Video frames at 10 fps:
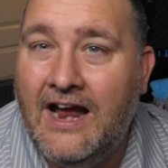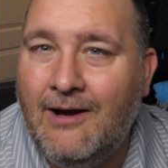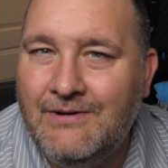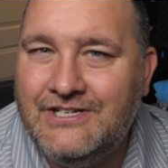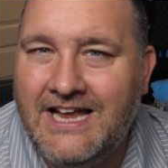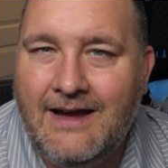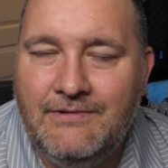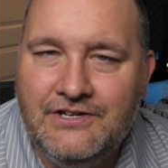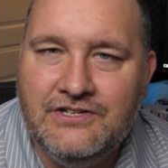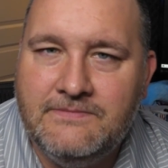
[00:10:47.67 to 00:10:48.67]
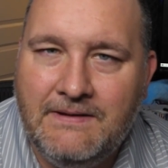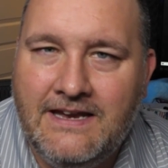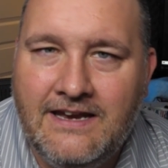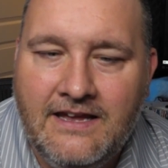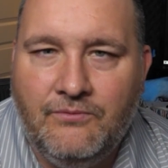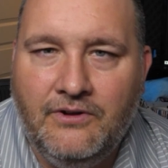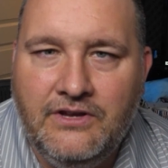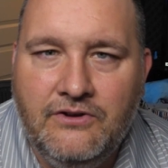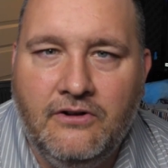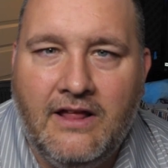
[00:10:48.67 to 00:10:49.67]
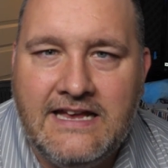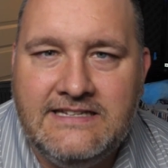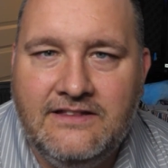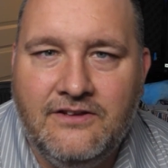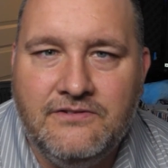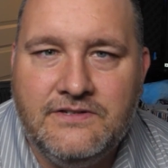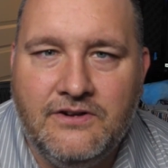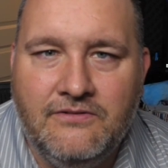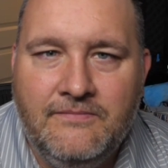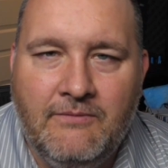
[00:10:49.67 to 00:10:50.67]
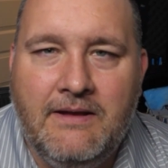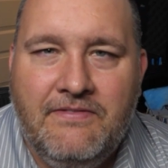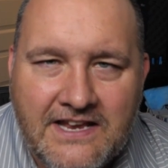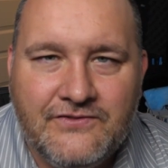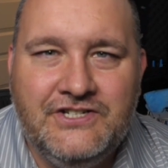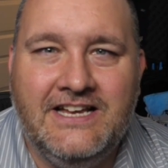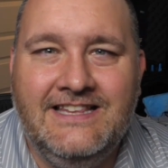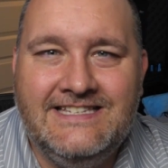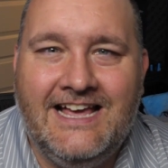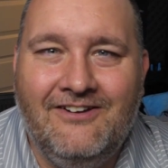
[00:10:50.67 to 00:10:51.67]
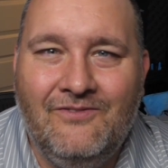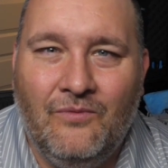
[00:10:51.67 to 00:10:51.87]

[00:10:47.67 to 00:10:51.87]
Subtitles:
how much time did you spend really utilizing those? So anyway, thanks for checking this out.